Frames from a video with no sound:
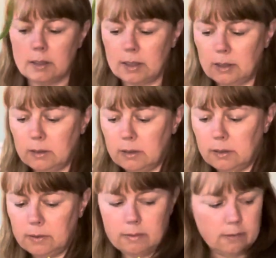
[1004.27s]
I don't know
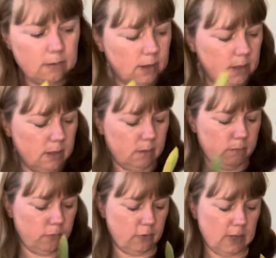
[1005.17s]
if I'll
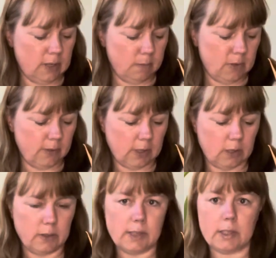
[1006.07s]
try and move it
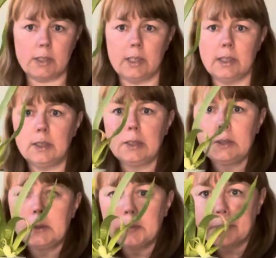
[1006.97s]
closer to you.
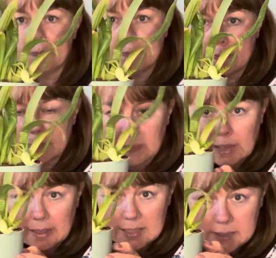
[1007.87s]

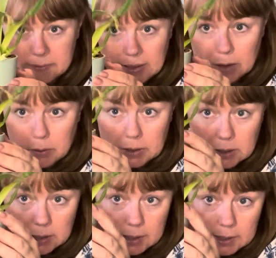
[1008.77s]
This flower
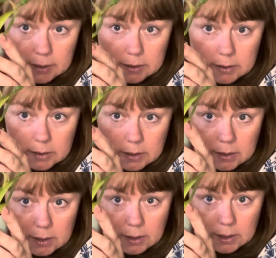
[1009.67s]
here
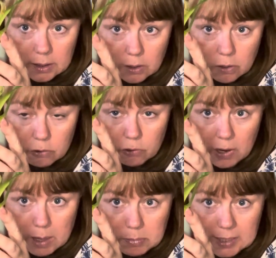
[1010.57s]
got
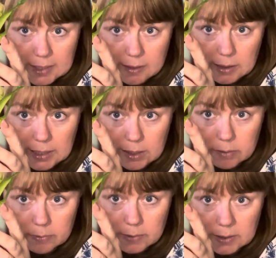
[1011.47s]
trapped in the leaf
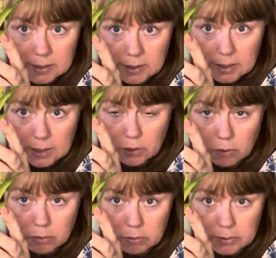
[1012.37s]
and got
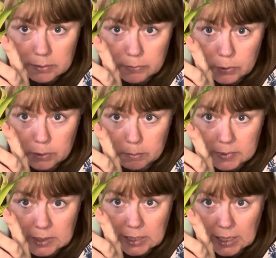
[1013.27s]
all
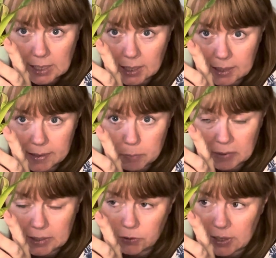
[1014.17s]
deformed. And then
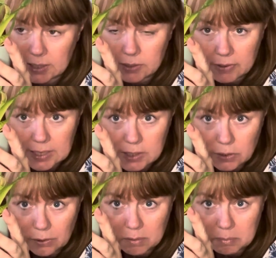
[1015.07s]
when I tried to
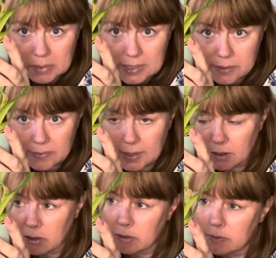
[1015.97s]
rescue him, bits fell
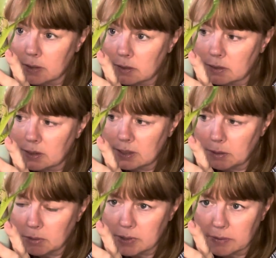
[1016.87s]
off, and it
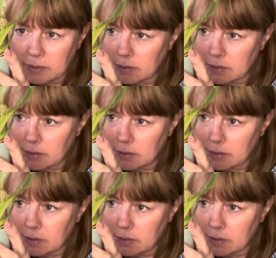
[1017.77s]
wasn't